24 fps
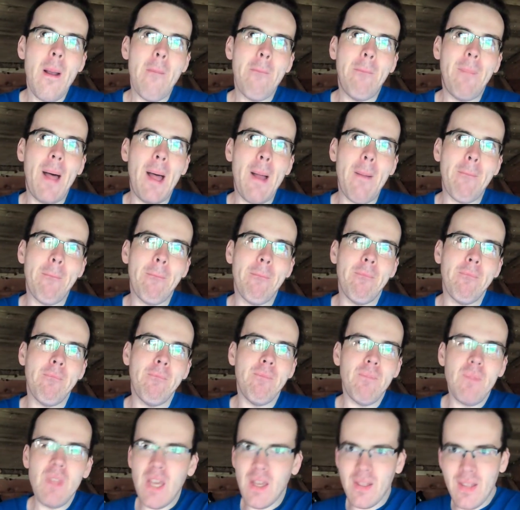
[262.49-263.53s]
But,
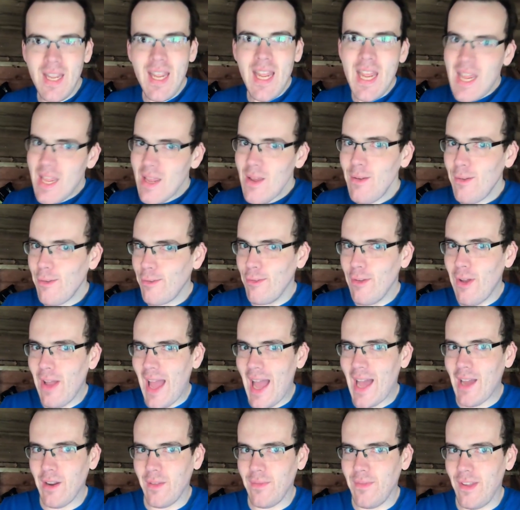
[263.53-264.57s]
the EU's not
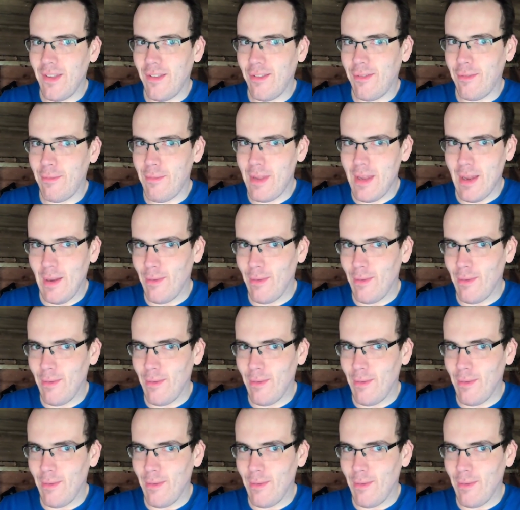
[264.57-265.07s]
out of this,